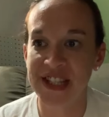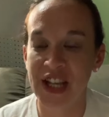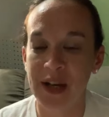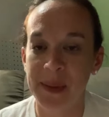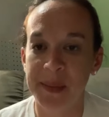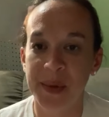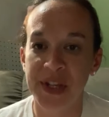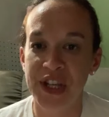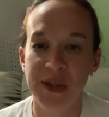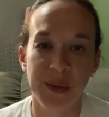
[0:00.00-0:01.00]
A lot of people
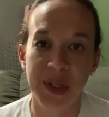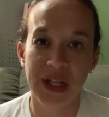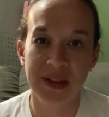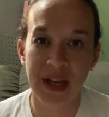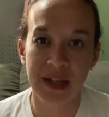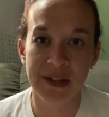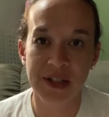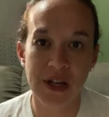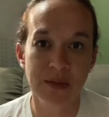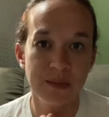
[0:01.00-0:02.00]
think you only get that,
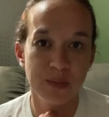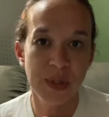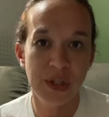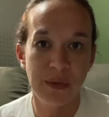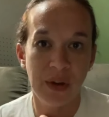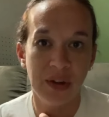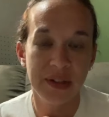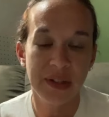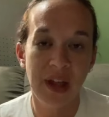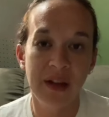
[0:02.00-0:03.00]
when you fall
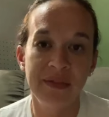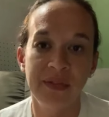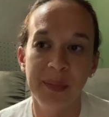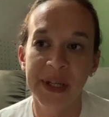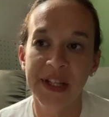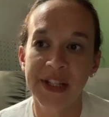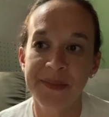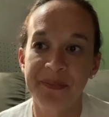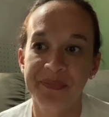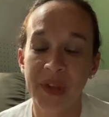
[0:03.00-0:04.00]
in love. But
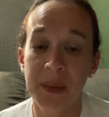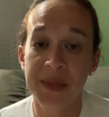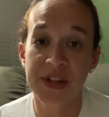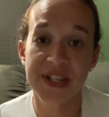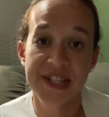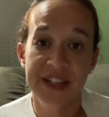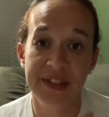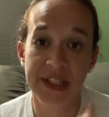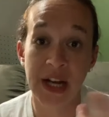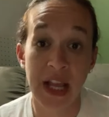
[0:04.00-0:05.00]
I'm
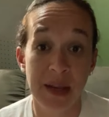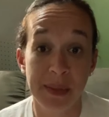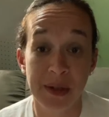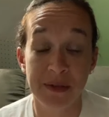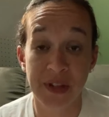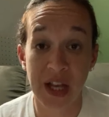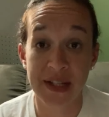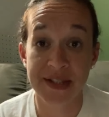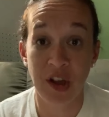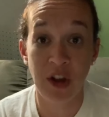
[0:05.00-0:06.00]
37 and I get
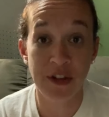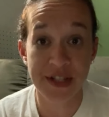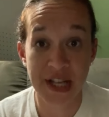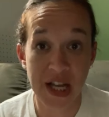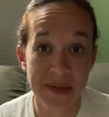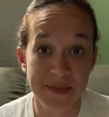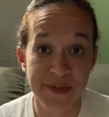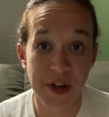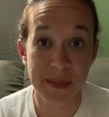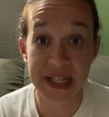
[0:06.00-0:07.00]
butterflies all the time
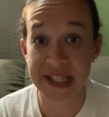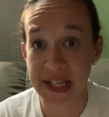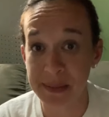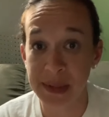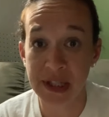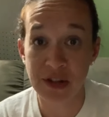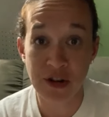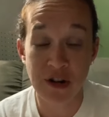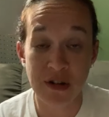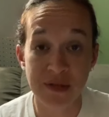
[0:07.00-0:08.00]
from excitement,
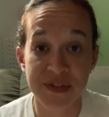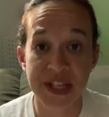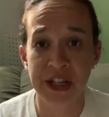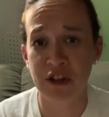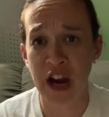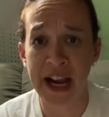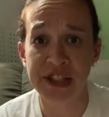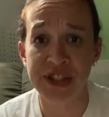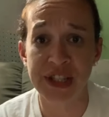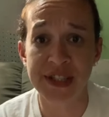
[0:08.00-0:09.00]
nerves,
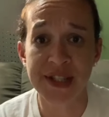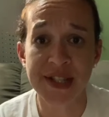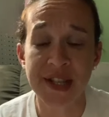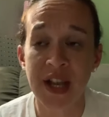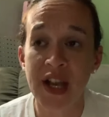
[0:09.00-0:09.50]
interactions.